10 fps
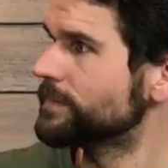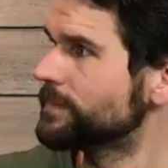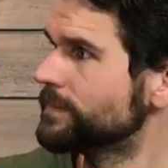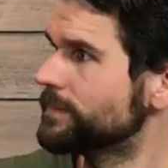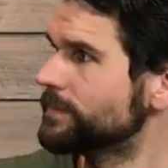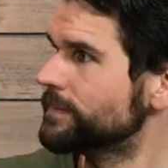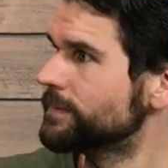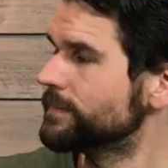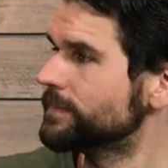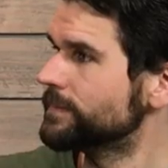
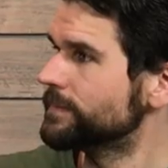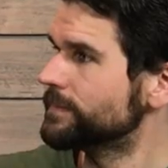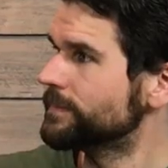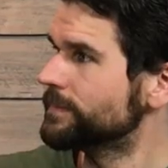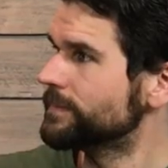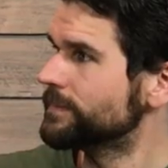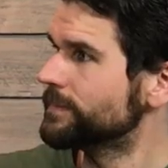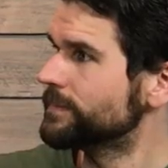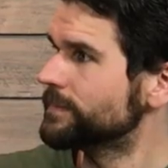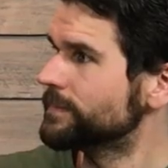
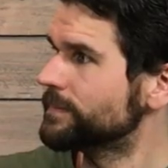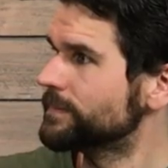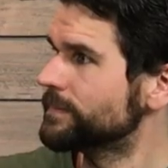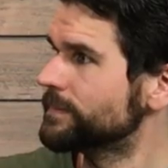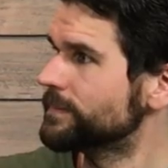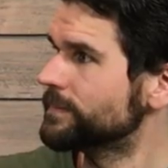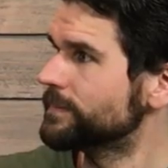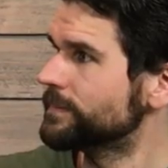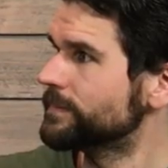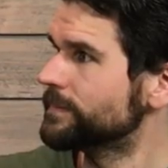
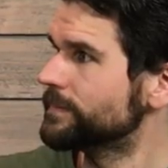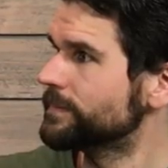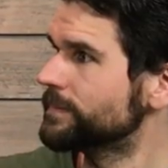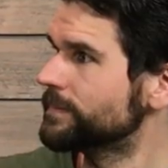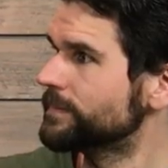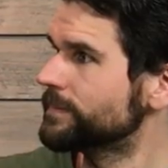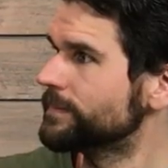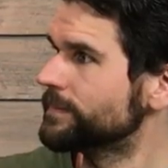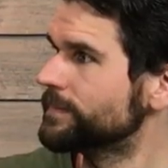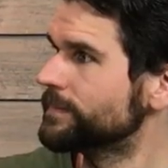
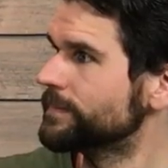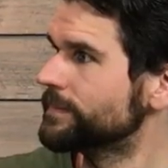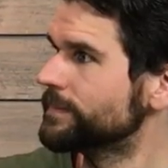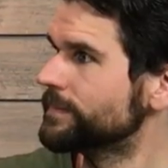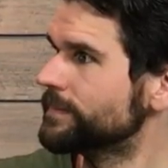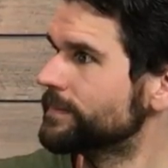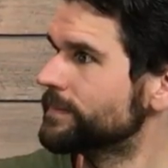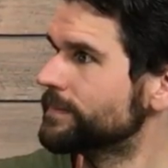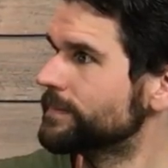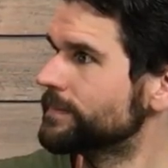
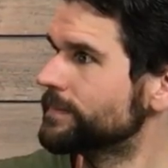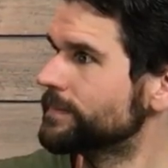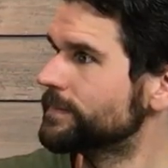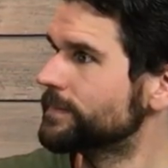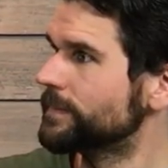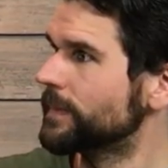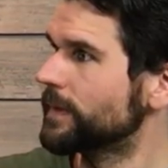This person isn't speaking.